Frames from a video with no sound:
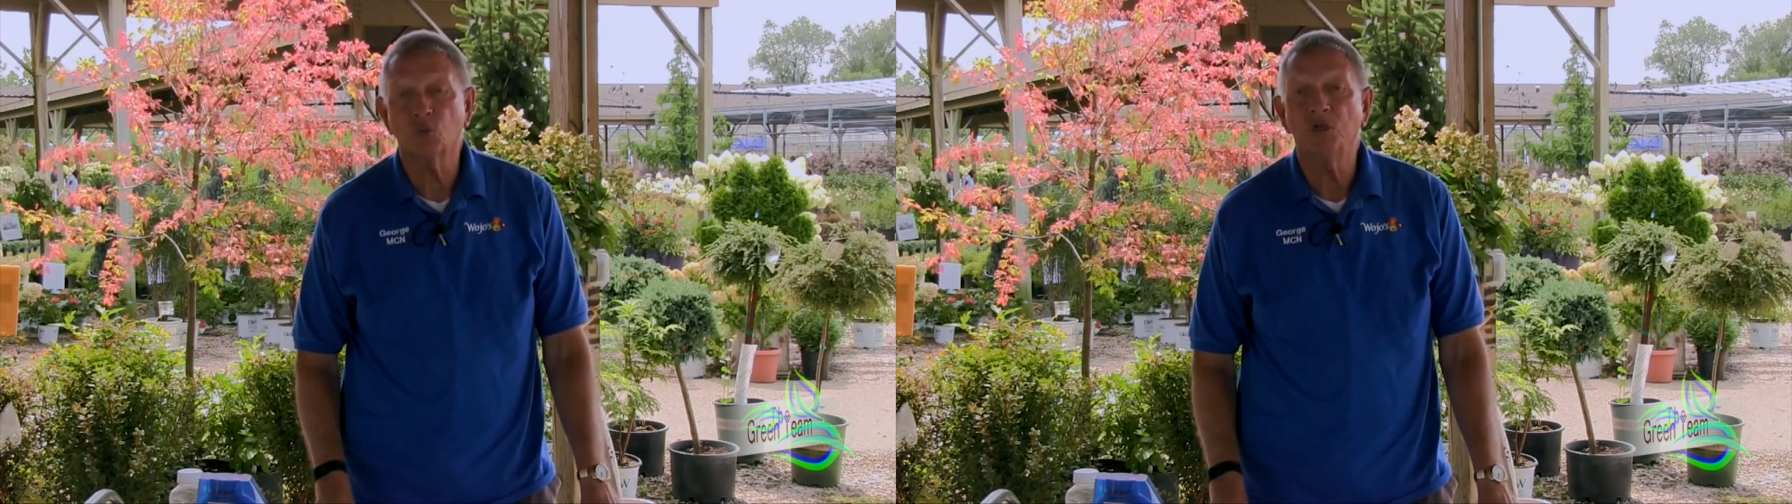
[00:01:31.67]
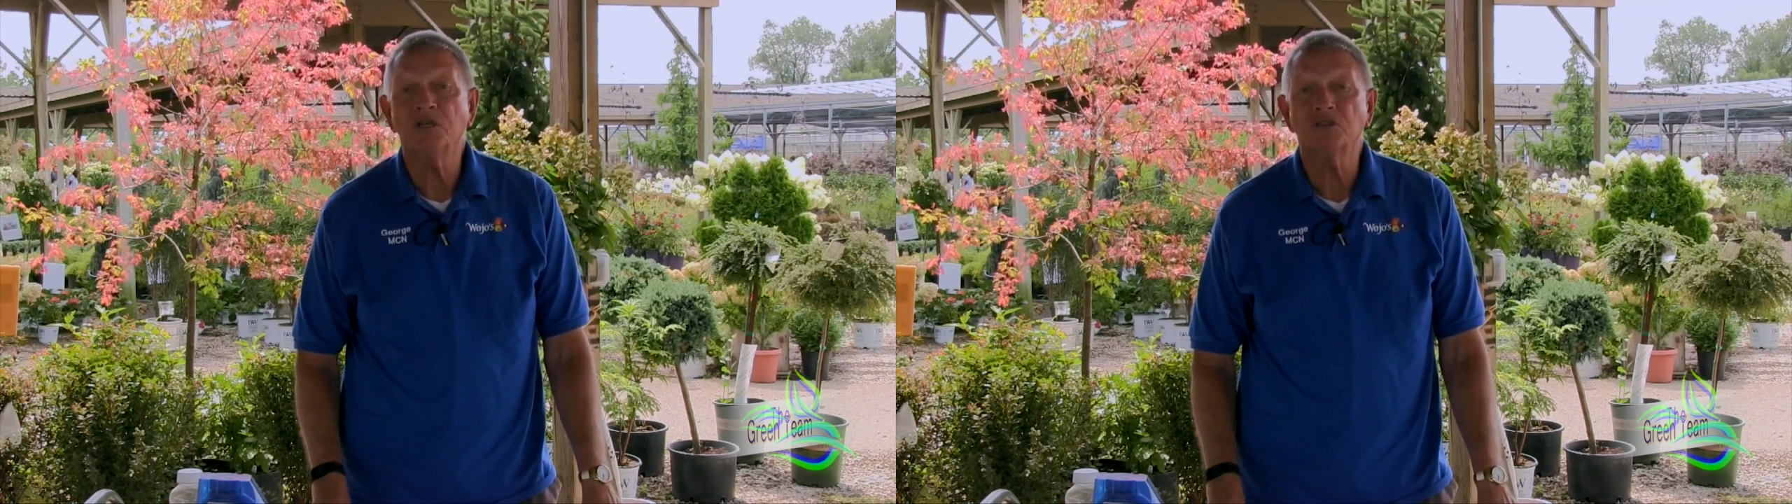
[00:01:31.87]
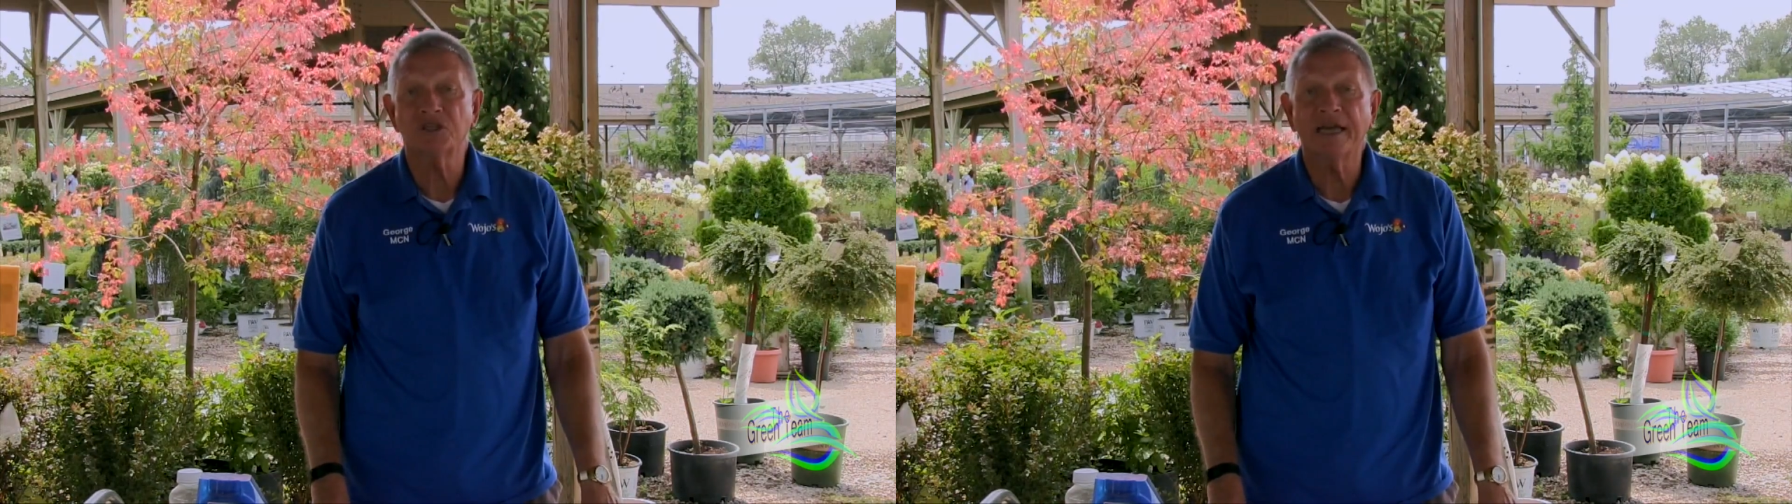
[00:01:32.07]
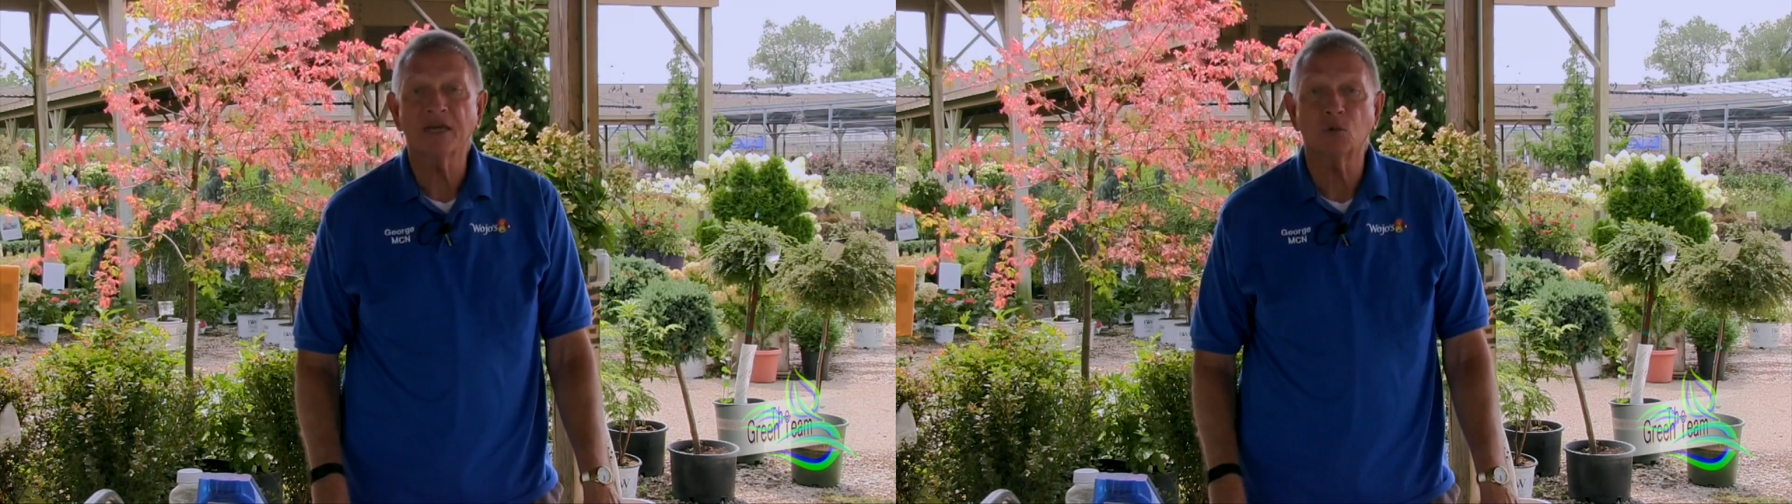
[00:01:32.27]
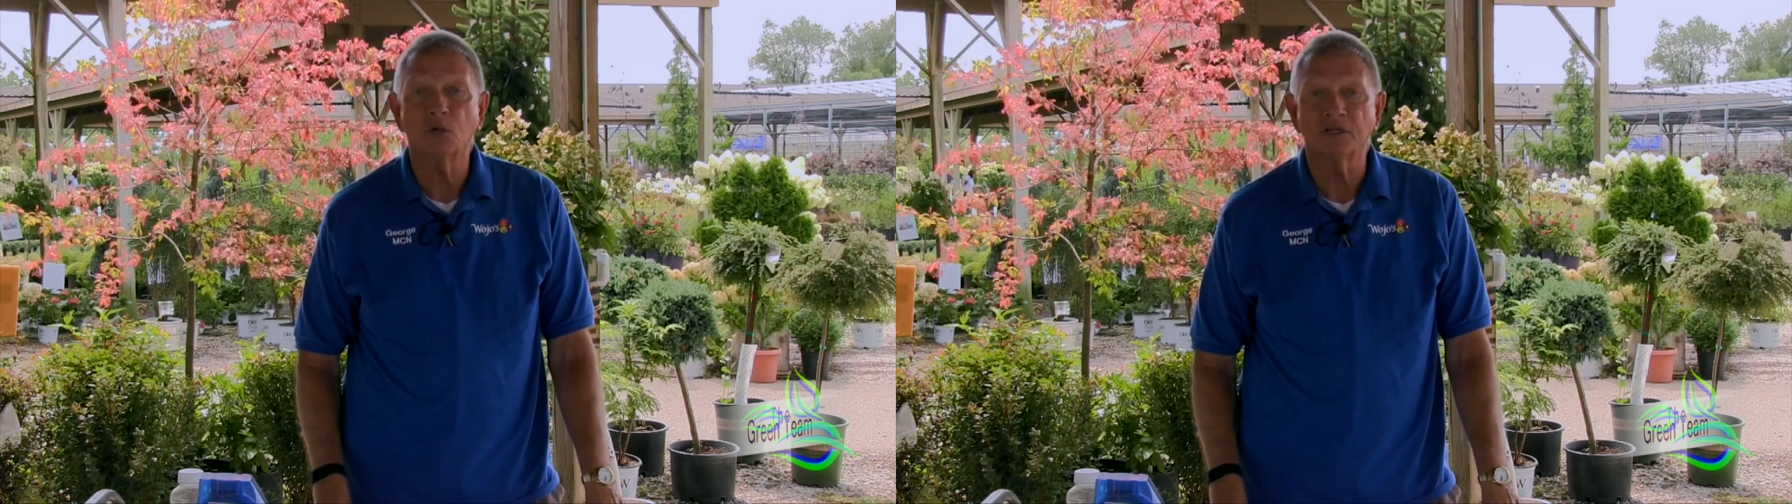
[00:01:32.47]
a week is
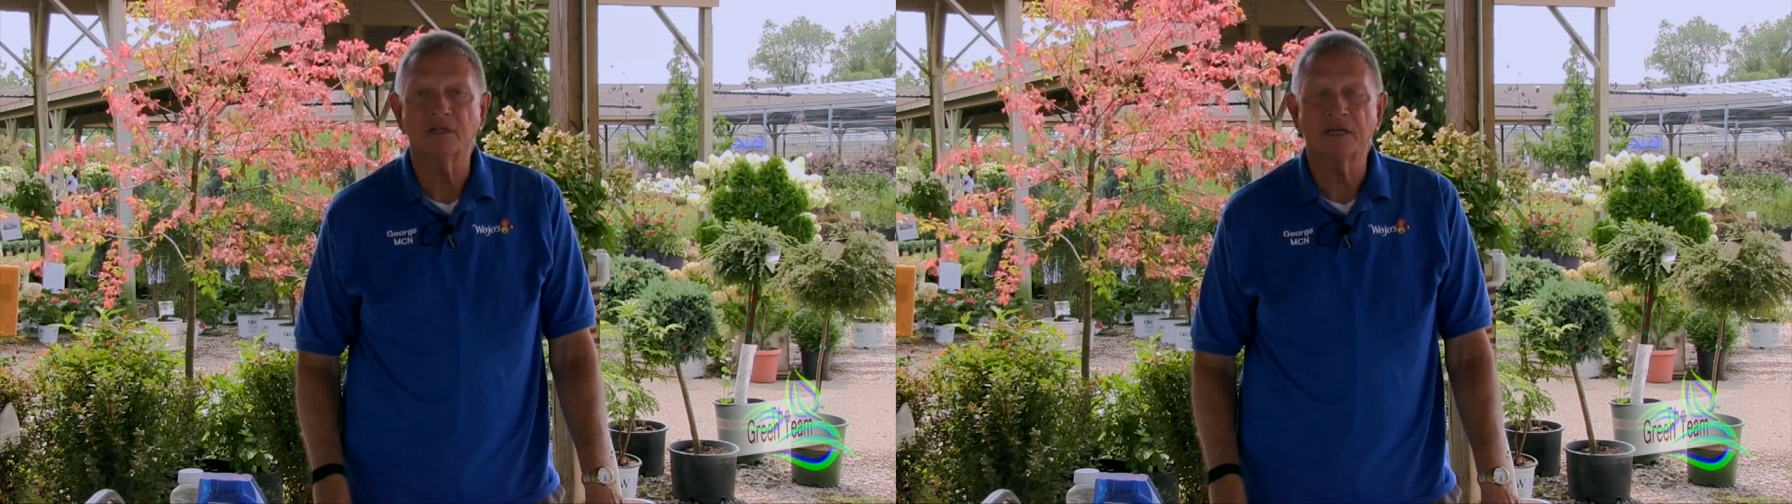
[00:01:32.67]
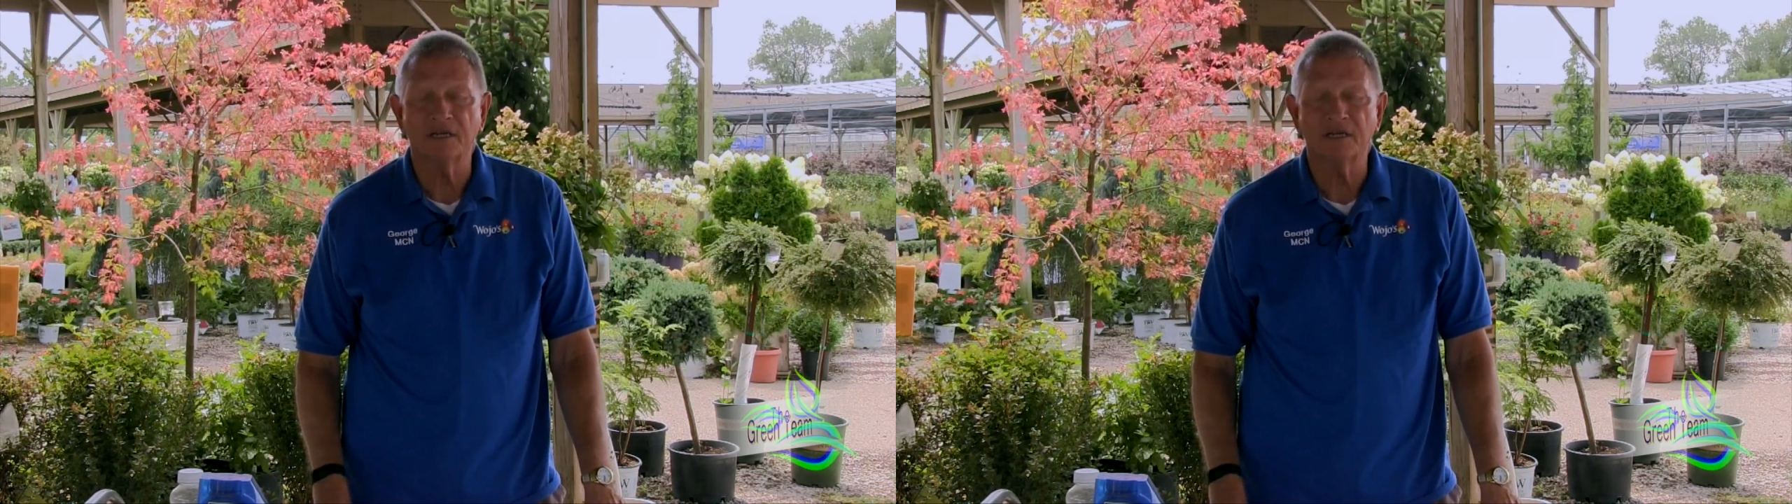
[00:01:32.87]
adequate,